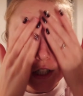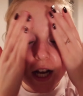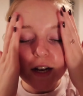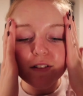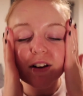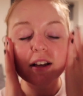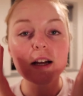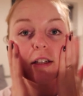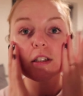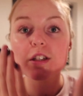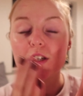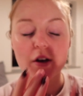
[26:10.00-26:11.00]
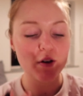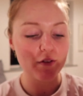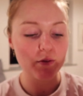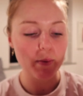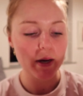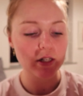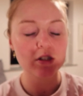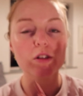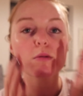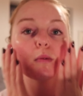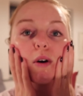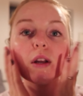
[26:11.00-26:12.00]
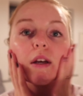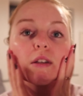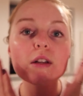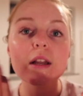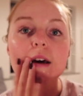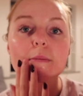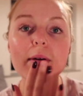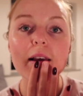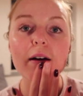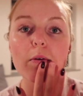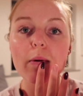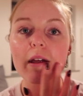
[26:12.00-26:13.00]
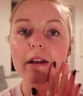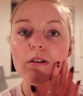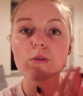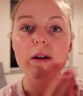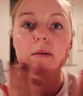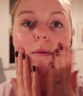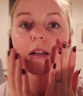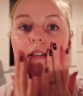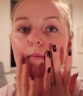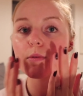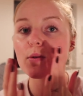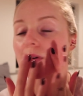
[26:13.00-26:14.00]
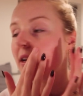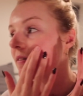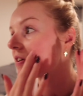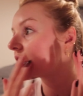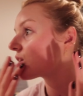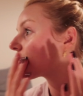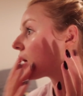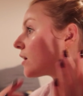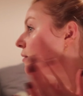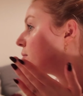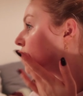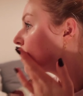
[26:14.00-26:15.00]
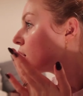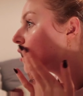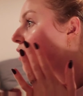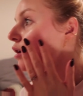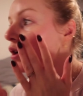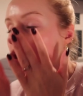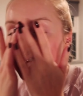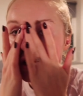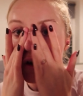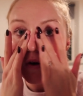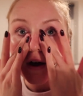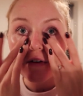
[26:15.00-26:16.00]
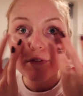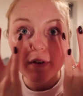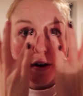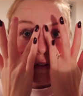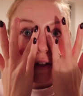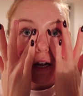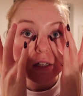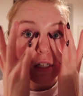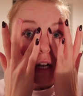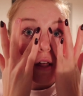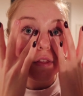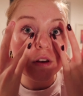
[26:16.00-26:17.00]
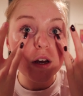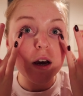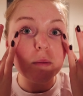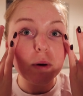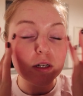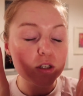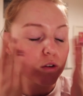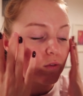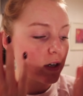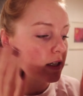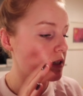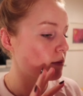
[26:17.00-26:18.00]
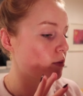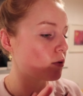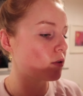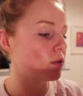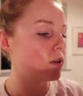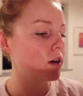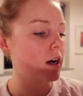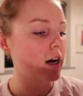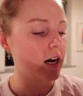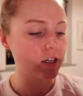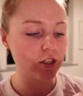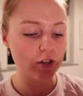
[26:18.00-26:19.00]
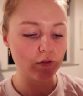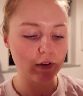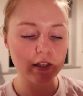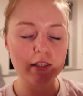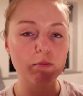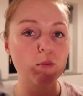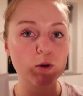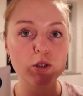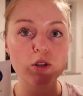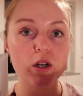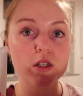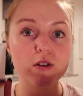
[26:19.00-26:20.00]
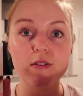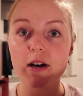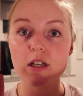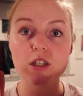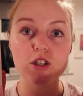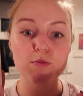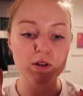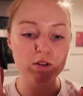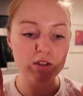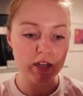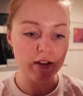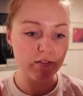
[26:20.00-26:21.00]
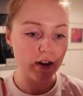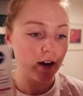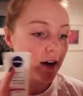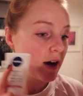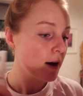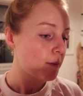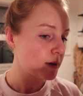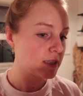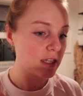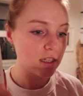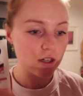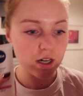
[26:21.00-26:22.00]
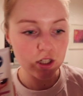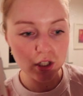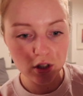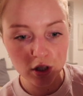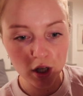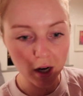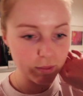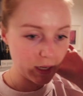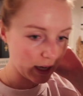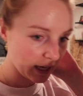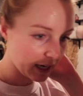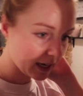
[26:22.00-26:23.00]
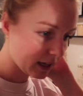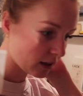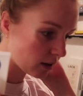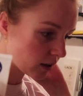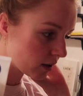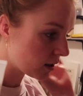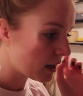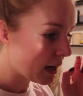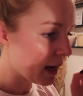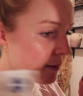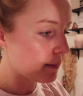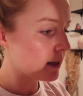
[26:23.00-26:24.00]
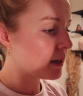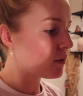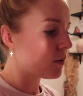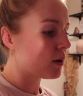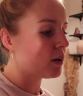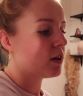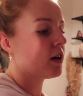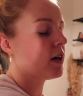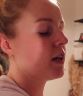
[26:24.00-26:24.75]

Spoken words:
genuinely like just don't have the patience in the morning to like be like waiting 20 minutes in between every single item. So I found that actually a lot of the time I just do a really simple moisturizer. I've actually just been using Nivea. My sister actually also got me like another mini one